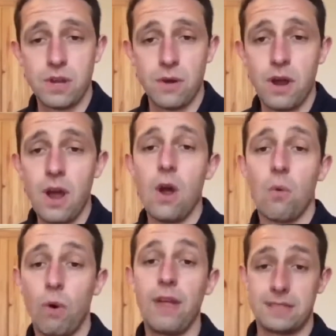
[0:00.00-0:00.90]
So
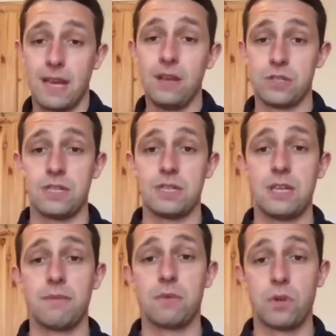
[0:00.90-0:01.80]
what that tells us is
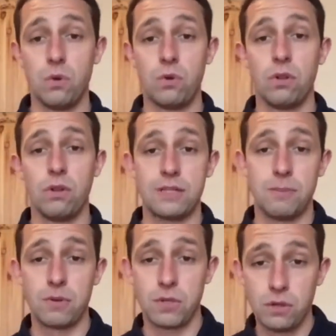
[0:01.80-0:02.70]
that Google, I
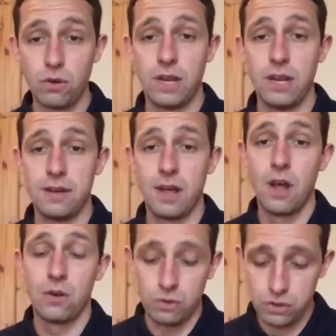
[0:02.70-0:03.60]
suppose, are looking
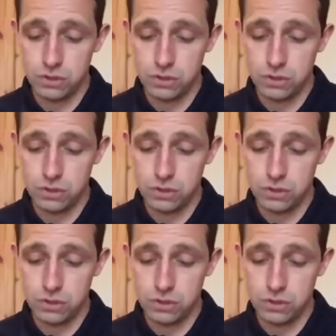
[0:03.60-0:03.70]
not just